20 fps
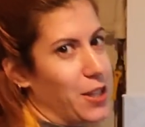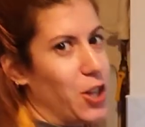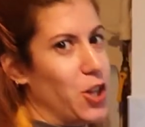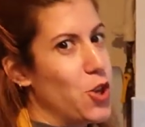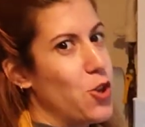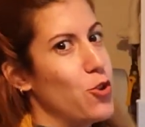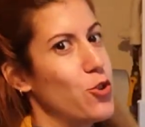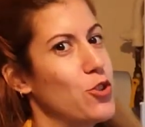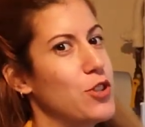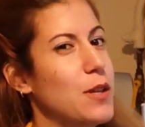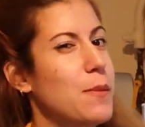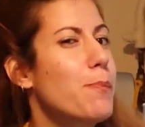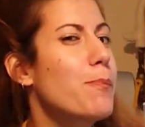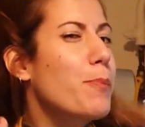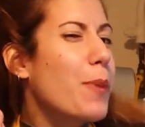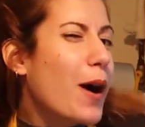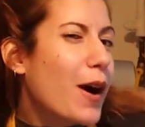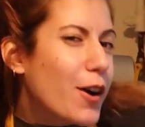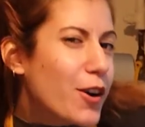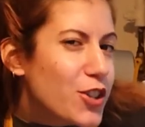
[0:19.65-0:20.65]
You see
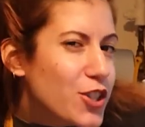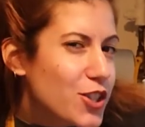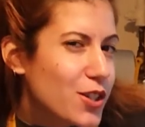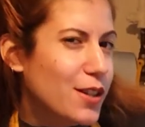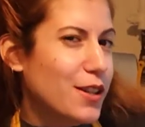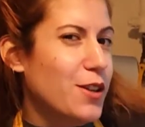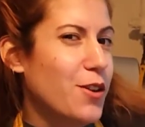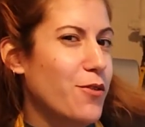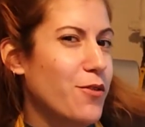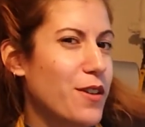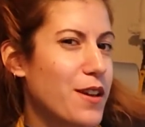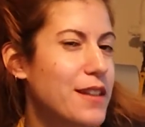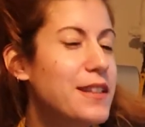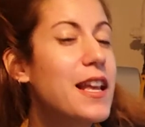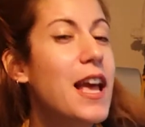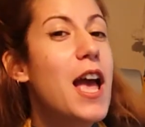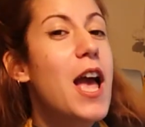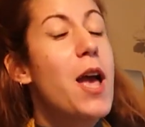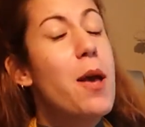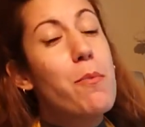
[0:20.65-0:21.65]
partially of
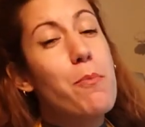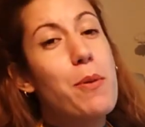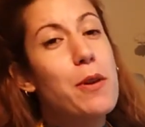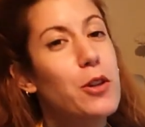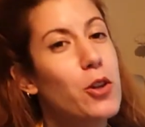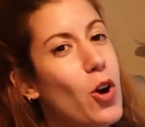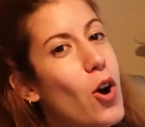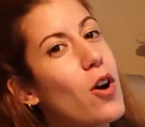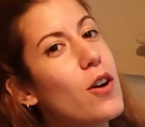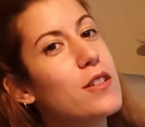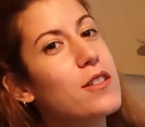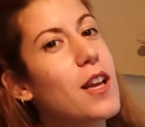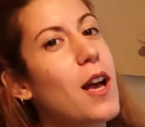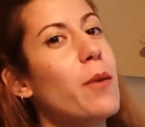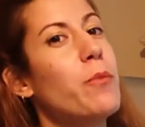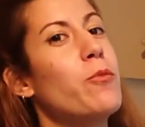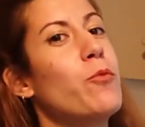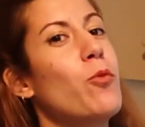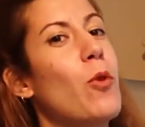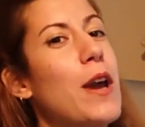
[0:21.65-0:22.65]
it because
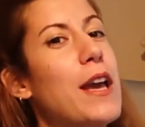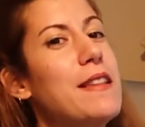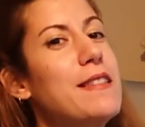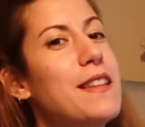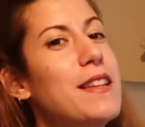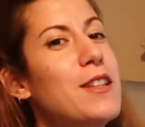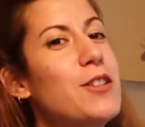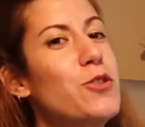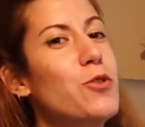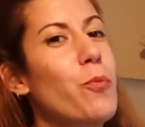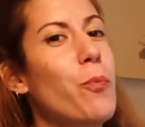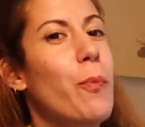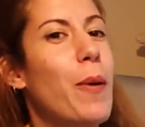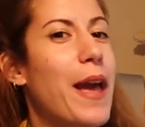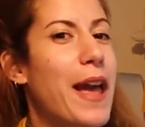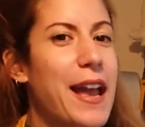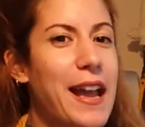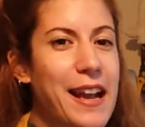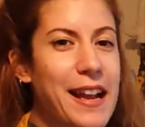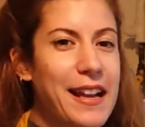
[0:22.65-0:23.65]
I'm waiting to
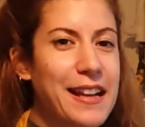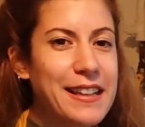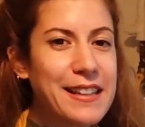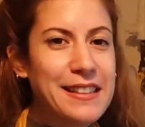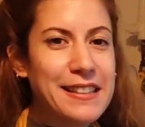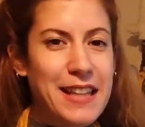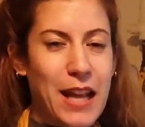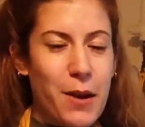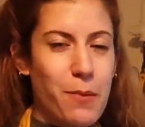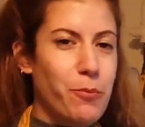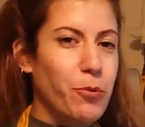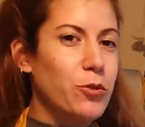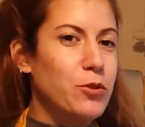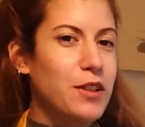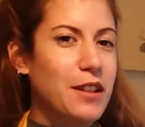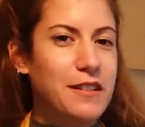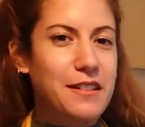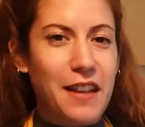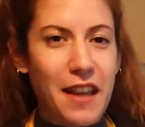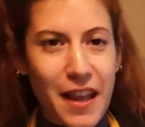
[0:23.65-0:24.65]
paint and put
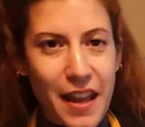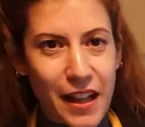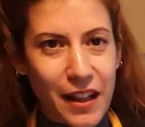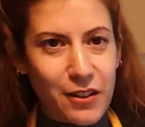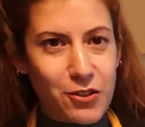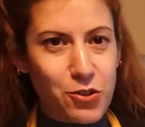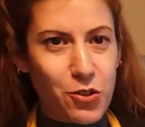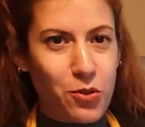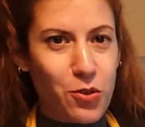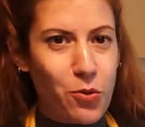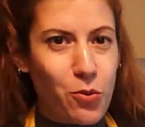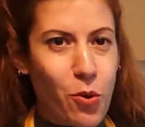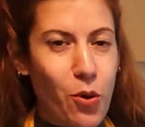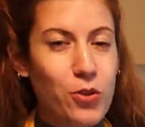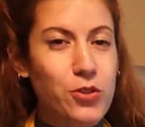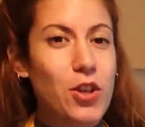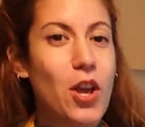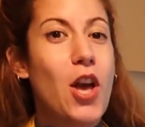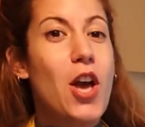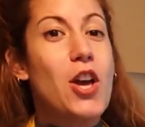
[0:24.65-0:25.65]
the tails on the
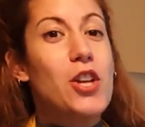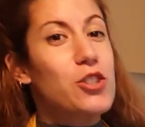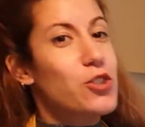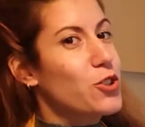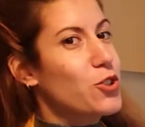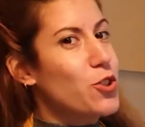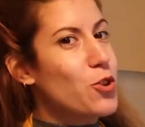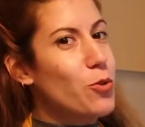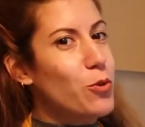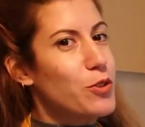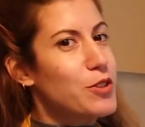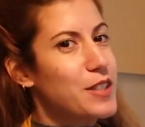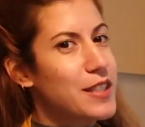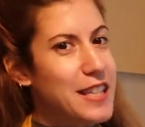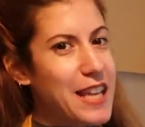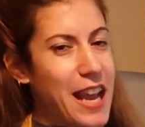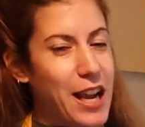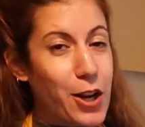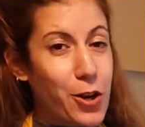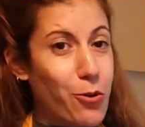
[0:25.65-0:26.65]
walls, so you will
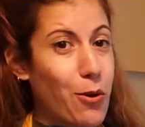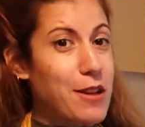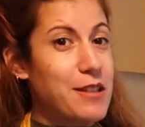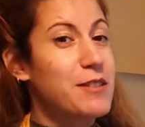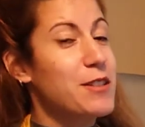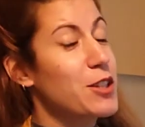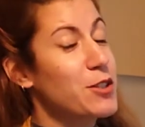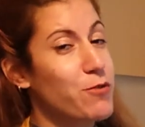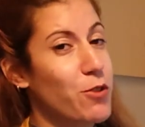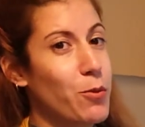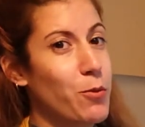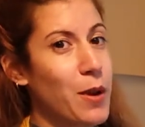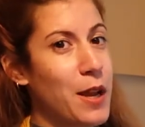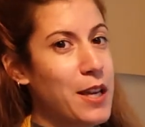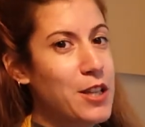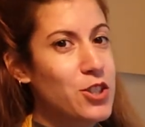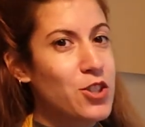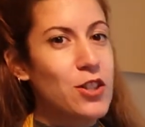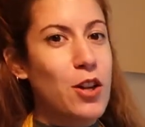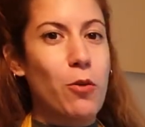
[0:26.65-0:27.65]
see a crazy
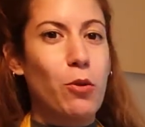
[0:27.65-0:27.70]
transformation.